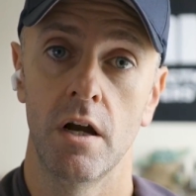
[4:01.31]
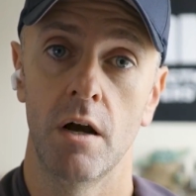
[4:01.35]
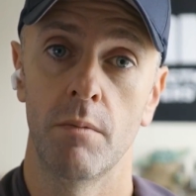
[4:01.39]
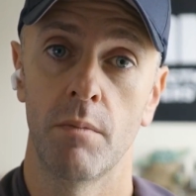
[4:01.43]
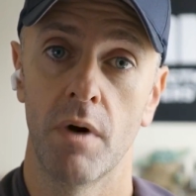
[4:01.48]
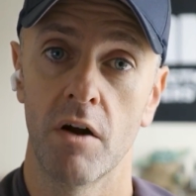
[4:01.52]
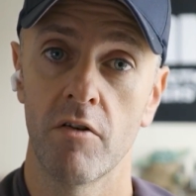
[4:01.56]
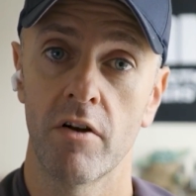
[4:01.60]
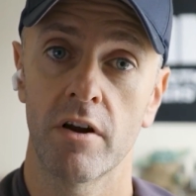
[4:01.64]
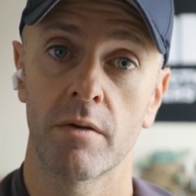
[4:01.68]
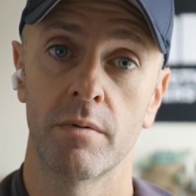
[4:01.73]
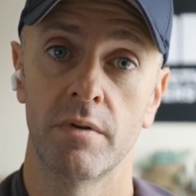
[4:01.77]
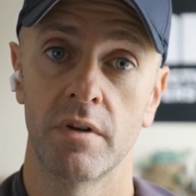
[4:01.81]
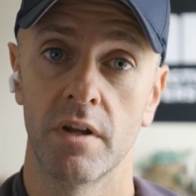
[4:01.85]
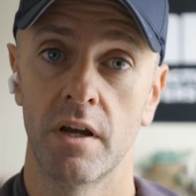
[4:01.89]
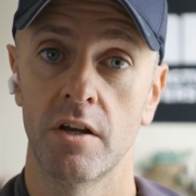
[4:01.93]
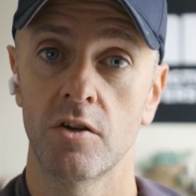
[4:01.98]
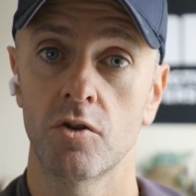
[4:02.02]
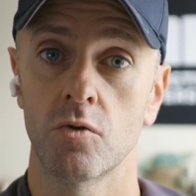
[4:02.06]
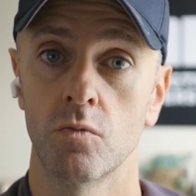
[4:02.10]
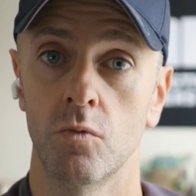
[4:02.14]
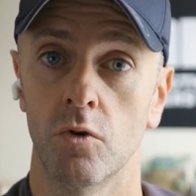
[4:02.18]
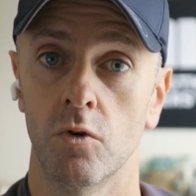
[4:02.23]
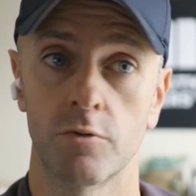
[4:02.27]
And my
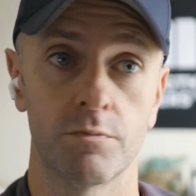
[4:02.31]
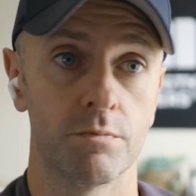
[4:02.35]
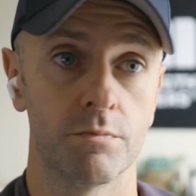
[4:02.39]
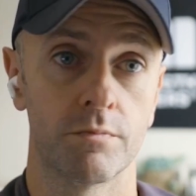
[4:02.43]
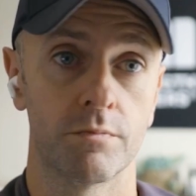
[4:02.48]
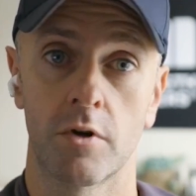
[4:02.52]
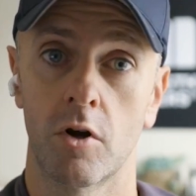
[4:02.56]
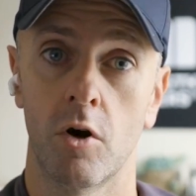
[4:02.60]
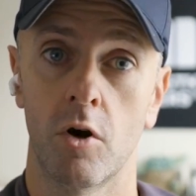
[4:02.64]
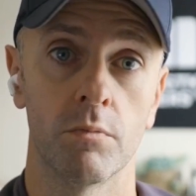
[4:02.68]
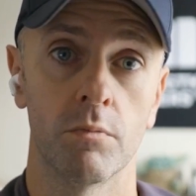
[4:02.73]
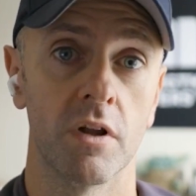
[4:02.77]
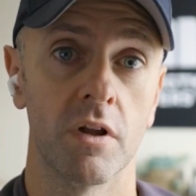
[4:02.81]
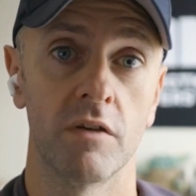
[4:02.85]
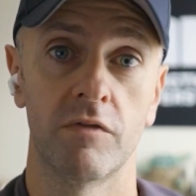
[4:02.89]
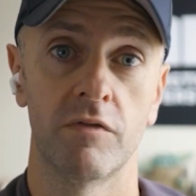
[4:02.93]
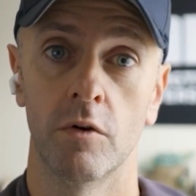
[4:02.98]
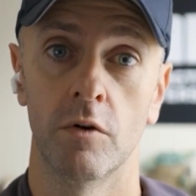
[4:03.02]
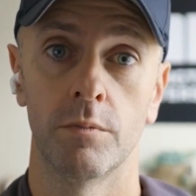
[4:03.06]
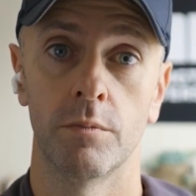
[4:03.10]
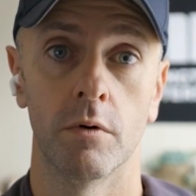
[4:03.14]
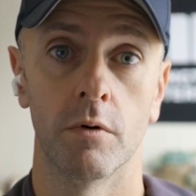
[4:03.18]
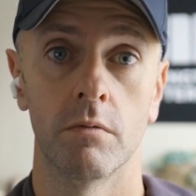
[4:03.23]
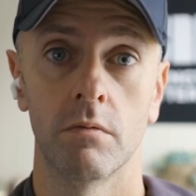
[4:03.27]
recommendation was go and play
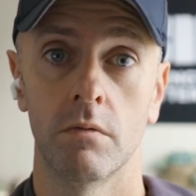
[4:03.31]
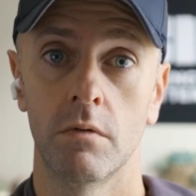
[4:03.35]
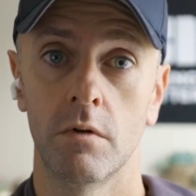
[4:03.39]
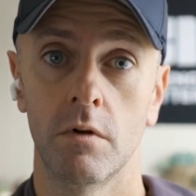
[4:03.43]
football.